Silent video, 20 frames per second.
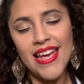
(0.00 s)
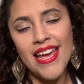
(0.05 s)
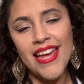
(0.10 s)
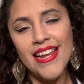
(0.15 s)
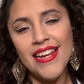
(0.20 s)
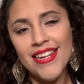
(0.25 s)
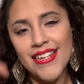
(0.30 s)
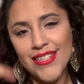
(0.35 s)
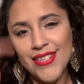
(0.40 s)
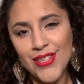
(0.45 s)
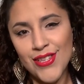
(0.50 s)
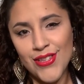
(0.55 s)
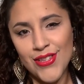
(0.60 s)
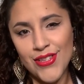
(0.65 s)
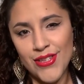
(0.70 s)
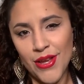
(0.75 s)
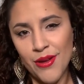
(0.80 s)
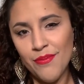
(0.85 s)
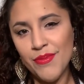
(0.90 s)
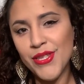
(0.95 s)
and
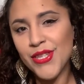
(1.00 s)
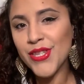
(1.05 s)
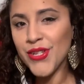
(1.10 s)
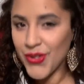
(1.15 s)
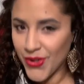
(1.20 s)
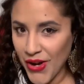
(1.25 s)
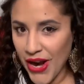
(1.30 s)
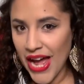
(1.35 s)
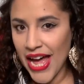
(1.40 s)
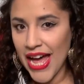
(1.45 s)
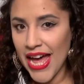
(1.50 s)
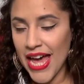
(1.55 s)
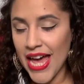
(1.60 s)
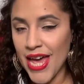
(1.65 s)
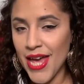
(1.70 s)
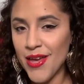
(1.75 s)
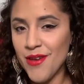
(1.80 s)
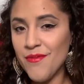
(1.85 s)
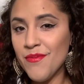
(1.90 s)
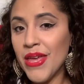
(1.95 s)

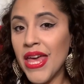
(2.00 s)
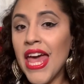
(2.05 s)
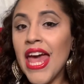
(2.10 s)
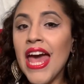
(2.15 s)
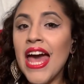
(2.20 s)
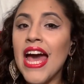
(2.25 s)
subscribe,